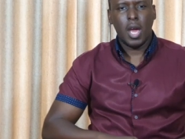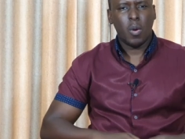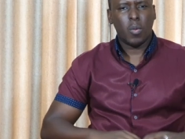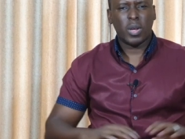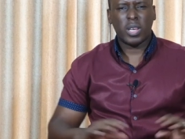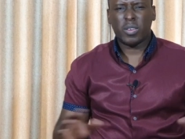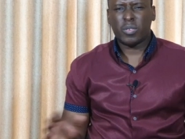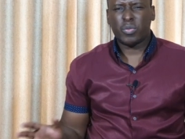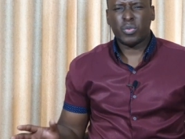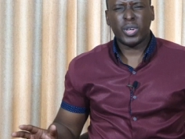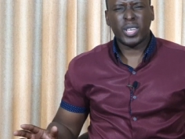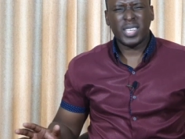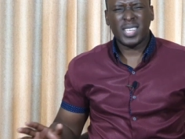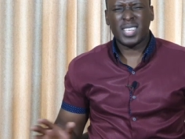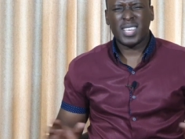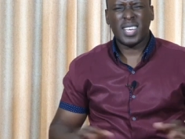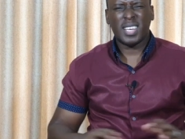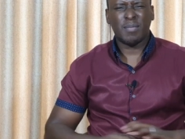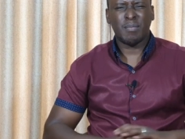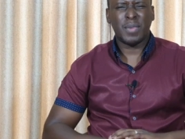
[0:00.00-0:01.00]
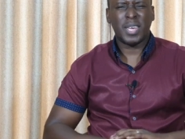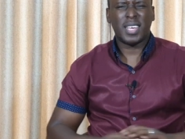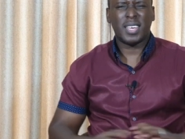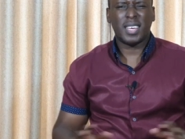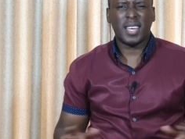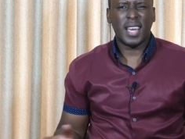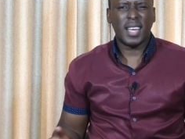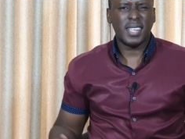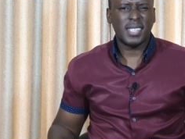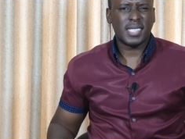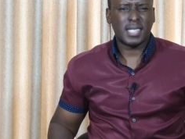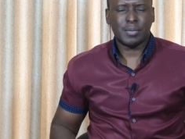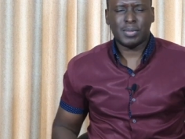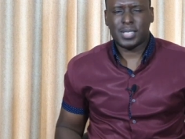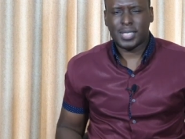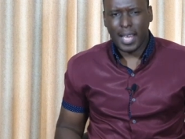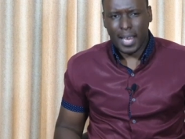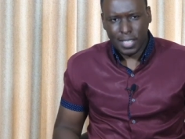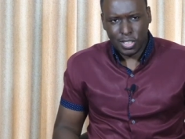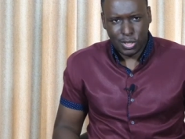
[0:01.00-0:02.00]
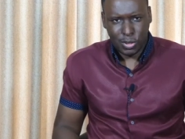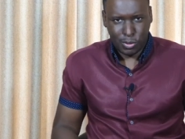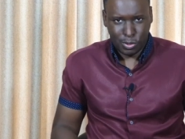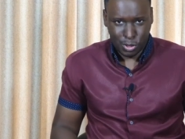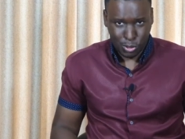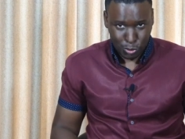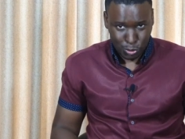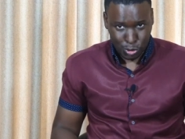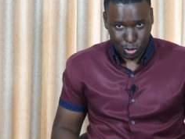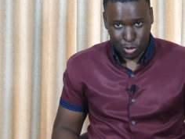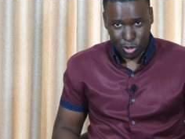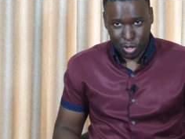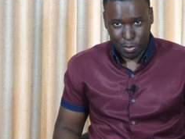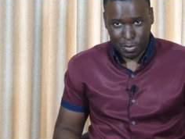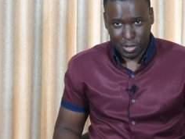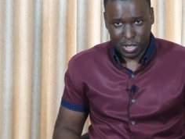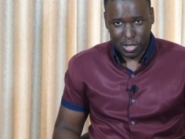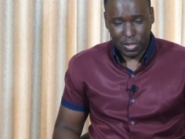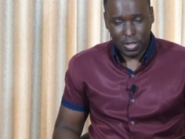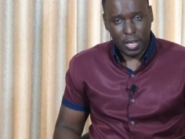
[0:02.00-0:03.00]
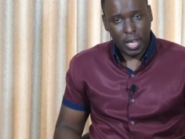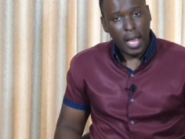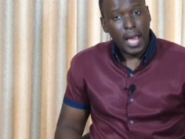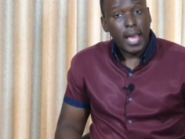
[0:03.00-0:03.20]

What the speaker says: While avoiding making any substantial social commentary.